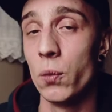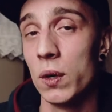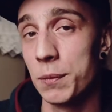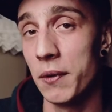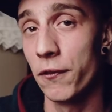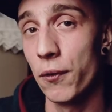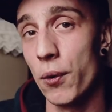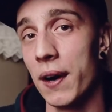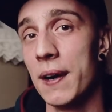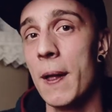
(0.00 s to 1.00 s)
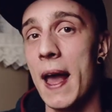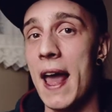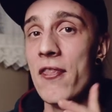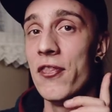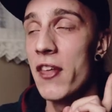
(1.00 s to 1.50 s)
it was before.
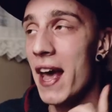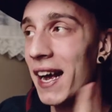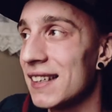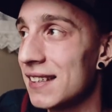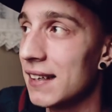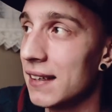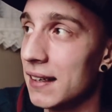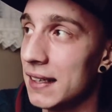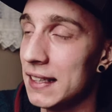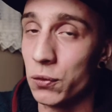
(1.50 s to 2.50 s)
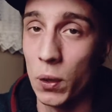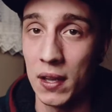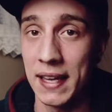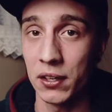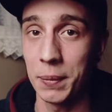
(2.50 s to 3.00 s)
And that is what
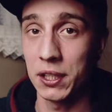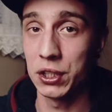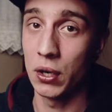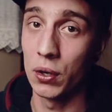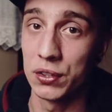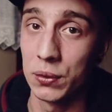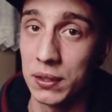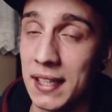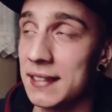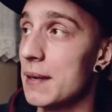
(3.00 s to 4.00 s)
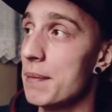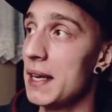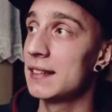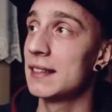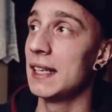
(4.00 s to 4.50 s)
light compression also does. It
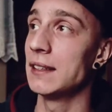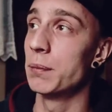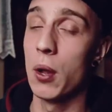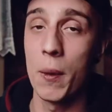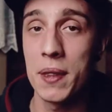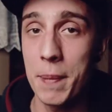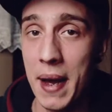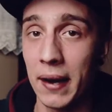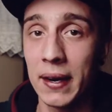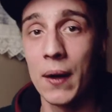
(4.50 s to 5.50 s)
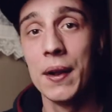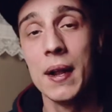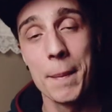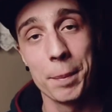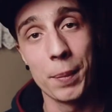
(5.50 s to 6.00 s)
makes things blow up in the background,
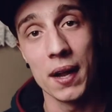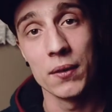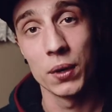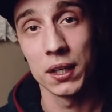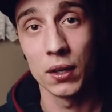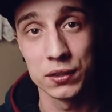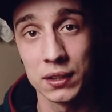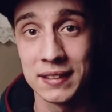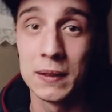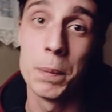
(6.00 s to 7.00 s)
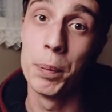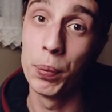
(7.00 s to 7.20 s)
but what it also does, it